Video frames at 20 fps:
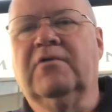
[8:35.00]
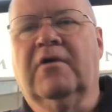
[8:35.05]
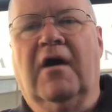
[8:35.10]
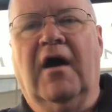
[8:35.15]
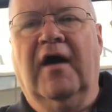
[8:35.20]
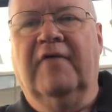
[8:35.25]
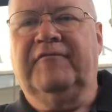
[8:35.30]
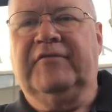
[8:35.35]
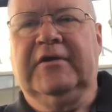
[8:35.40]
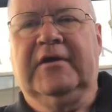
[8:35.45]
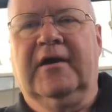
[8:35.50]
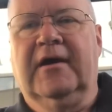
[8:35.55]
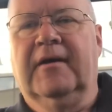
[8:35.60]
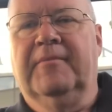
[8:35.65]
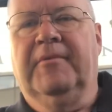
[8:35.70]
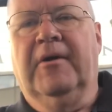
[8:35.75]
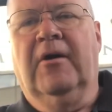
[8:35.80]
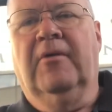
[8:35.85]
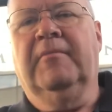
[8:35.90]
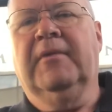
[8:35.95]
coffee
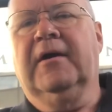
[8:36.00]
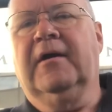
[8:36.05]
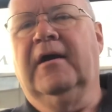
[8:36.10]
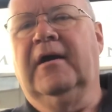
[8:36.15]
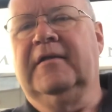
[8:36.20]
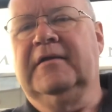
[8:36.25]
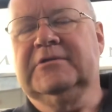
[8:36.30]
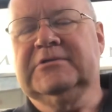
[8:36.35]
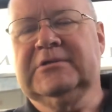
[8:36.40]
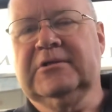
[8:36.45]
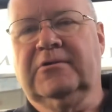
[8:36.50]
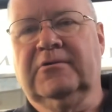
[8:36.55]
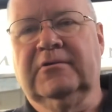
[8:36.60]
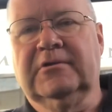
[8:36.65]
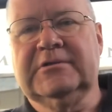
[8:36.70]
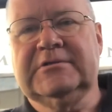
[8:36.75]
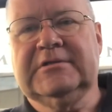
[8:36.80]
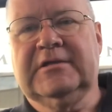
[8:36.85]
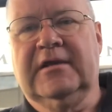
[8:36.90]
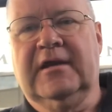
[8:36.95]
cup. Oh my God, it's the
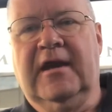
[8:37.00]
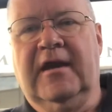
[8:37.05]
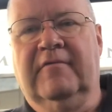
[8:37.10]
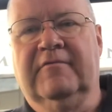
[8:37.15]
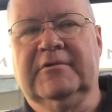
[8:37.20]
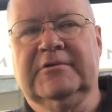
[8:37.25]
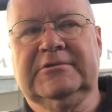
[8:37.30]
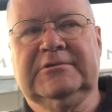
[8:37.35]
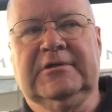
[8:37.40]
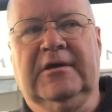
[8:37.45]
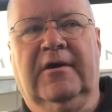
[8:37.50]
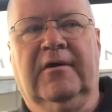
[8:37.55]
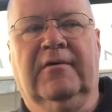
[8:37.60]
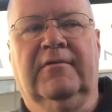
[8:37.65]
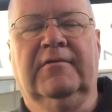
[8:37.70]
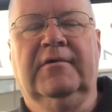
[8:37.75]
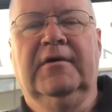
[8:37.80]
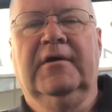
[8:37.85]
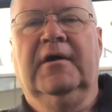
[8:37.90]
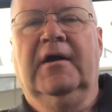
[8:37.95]
coolest thing ever.
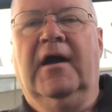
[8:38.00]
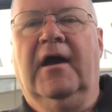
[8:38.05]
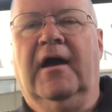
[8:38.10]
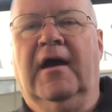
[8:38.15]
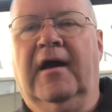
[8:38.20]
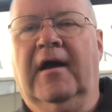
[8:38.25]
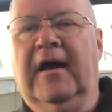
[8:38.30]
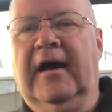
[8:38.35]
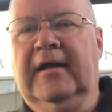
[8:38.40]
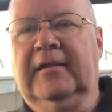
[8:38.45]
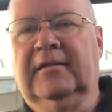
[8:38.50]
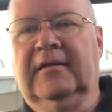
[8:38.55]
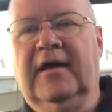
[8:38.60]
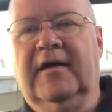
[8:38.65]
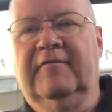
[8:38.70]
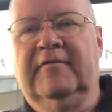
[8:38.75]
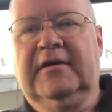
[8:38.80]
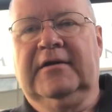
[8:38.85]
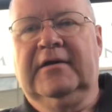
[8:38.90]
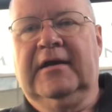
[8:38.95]
So I
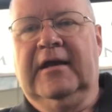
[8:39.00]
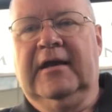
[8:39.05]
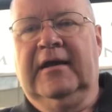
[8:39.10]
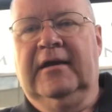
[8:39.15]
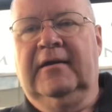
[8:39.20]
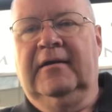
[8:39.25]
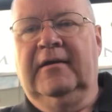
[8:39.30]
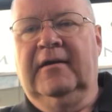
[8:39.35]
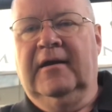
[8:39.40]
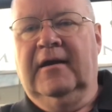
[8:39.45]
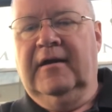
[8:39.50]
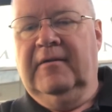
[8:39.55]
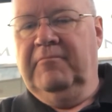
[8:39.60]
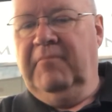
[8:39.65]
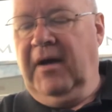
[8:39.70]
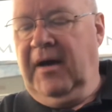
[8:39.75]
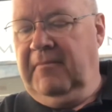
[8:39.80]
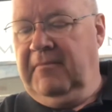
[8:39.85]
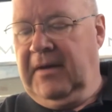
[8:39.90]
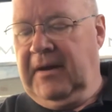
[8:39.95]
love it. And
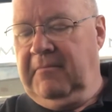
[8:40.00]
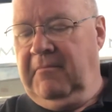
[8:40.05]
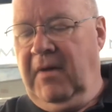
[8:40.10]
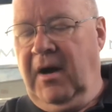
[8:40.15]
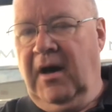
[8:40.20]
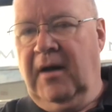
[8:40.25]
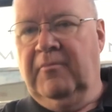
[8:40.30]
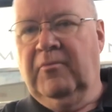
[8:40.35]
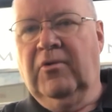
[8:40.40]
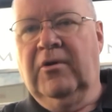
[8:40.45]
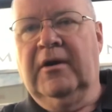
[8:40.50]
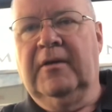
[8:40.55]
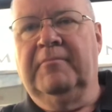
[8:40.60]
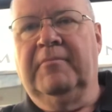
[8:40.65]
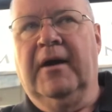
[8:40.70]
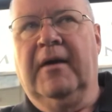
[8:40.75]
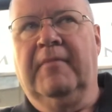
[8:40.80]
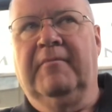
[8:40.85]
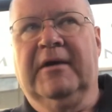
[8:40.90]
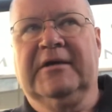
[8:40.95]
bought my mom
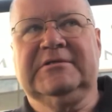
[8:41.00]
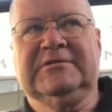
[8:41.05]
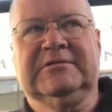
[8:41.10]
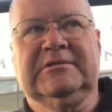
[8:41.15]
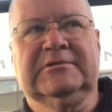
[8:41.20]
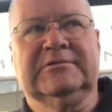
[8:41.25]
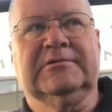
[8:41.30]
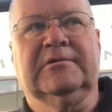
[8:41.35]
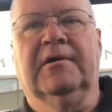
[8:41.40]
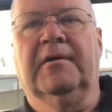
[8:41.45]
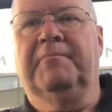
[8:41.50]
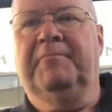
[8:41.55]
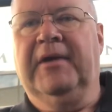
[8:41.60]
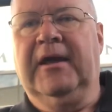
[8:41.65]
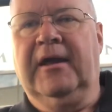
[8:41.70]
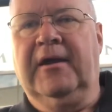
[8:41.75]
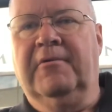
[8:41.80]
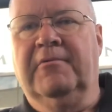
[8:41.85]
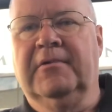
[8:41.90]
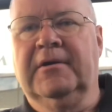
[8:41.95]
one, bought my sister a
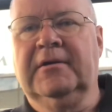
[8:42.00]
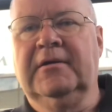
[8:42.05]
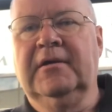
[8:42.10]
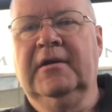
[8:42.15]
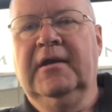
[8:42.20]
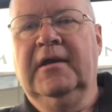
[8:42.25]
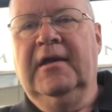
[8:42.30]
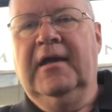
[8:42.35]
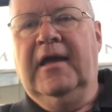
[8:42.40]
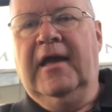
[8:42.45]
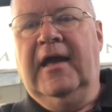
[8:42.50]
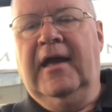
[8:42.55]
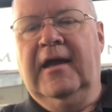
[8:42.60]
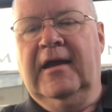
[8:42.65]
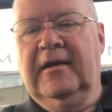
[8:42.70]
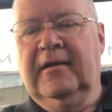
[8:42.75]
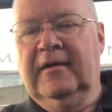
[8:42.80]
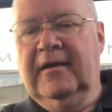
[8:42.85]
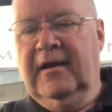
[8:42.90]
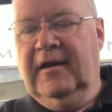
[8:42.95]
pink one,
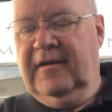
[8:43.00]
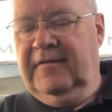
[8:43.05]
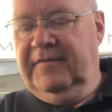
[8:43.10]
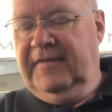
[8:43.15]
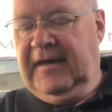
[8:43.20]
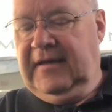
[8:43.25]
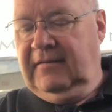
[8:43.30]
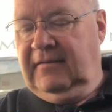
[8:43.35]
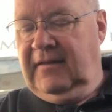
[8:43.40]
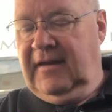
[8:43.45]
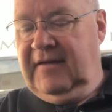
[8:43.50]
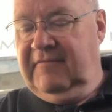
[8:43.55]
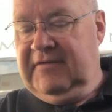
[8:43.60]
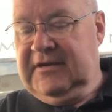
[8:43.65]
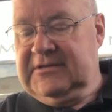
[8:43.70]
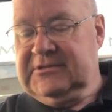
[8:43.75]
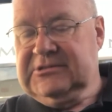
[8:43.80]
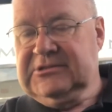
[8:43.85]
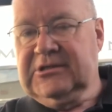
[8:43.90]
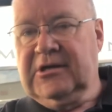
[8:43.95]
and they love
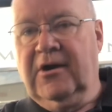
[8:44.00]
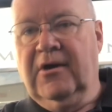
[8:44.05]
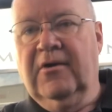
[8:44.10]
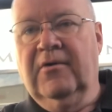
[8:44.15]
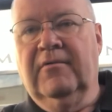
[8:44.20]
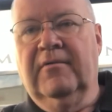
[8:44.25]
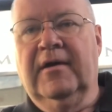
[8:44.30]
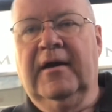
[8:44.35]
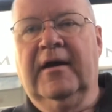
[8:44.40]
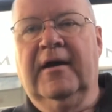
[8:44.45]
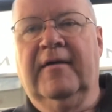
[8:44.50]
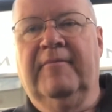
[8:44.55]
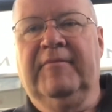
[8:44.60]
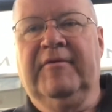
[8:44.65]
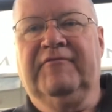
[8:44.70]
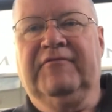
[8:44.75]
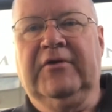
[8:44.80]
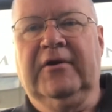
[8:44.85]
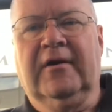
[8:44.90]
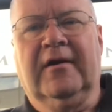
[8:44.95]
it. So
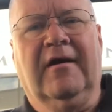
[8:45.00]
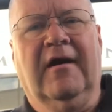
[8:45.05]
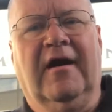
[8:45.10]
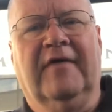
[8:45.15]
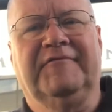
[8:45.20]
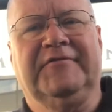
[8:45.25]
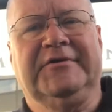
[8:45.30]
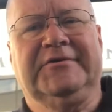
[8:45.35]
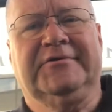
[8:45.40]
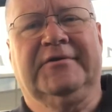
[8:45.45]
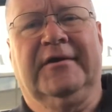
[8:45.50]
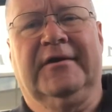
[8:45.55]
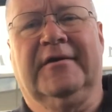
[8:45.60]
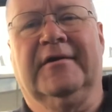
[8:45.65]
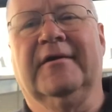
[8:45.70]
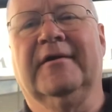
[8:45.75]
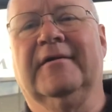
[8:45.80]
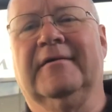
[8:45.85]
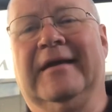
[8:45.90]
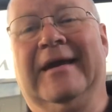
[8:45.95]
if you're a coffee
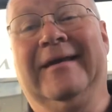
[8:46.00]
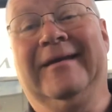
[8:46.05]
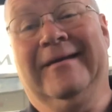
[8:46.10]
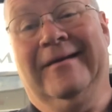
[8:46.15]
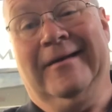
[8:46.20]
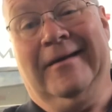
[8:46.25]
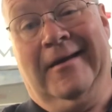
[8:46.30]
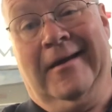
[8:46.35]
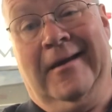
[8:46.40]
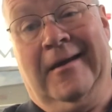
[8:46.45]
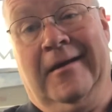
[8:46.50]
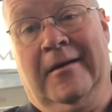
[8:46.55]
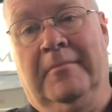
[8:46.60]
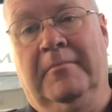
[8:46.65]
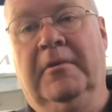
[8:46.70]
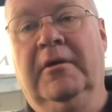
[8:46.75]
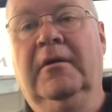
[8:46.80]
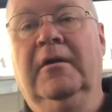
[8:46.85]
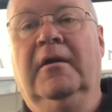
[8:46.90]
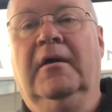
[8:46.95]
drinker, and I am,